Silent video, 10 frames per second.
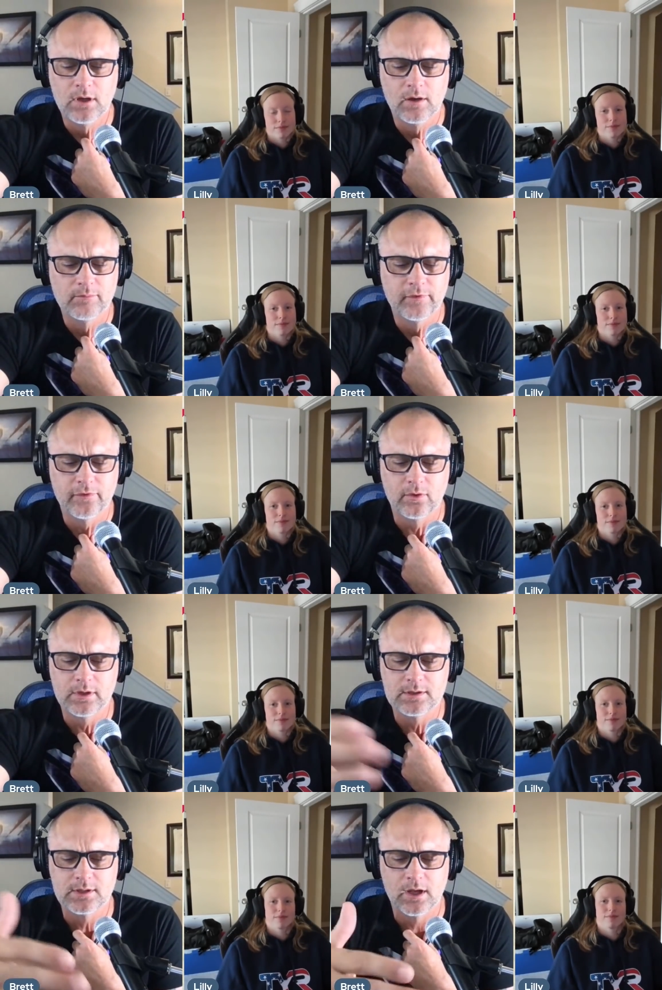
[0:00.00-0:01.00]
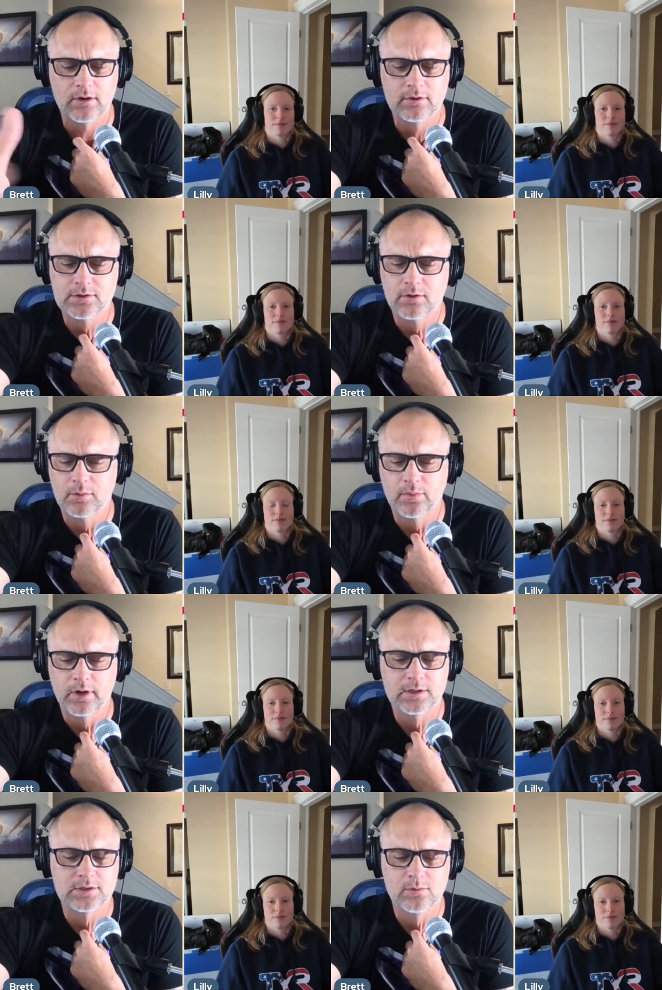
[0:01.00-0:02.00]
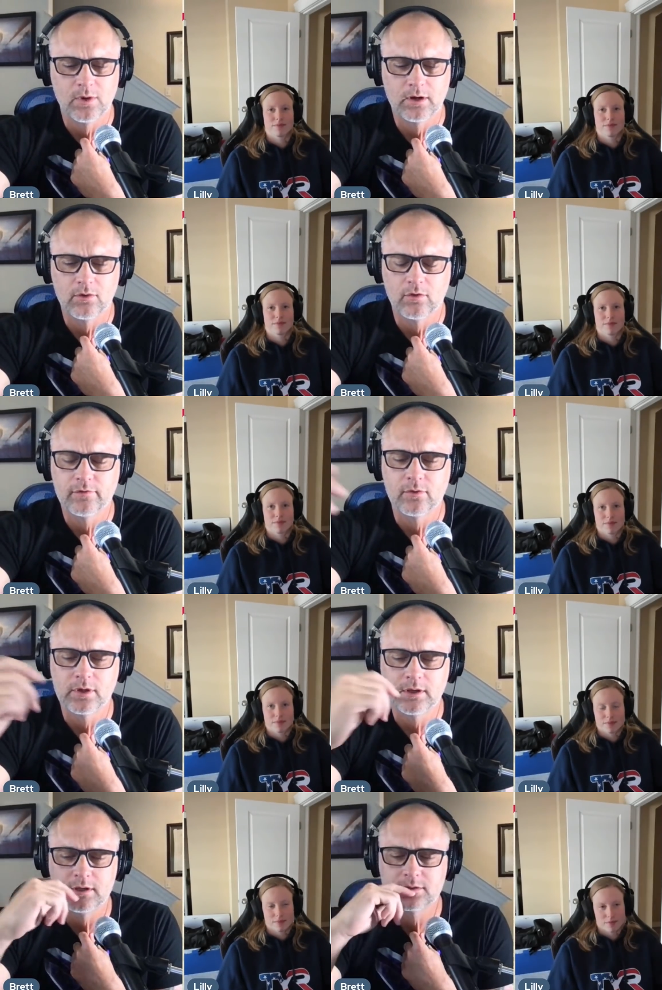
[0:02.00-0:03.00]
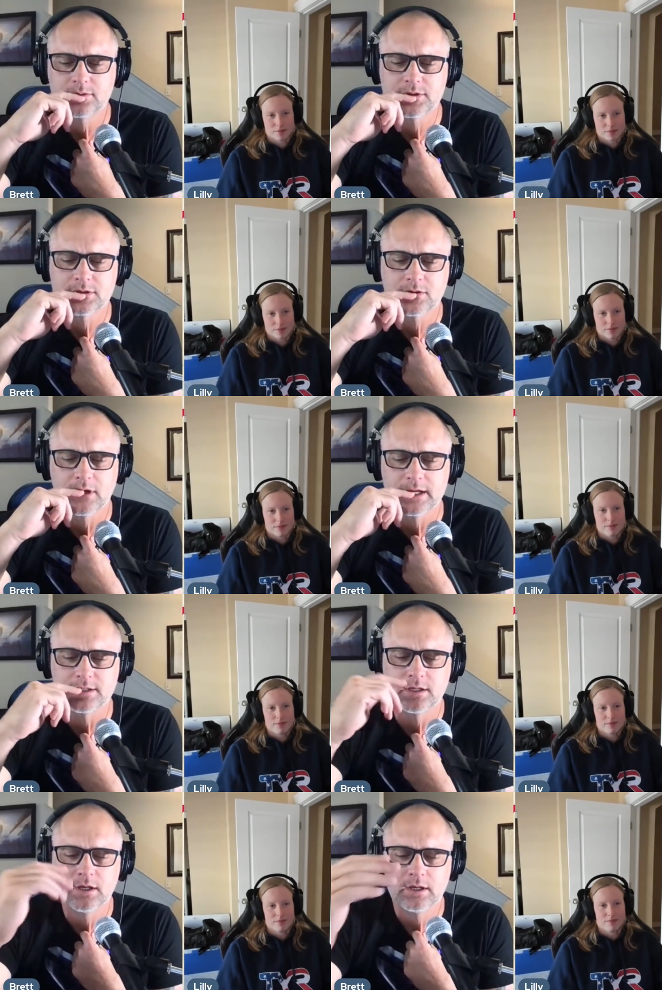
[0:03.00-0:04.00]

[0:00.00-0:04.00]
Speaker 1: um, for four years in the 100 200 breast you won all four years which is crazy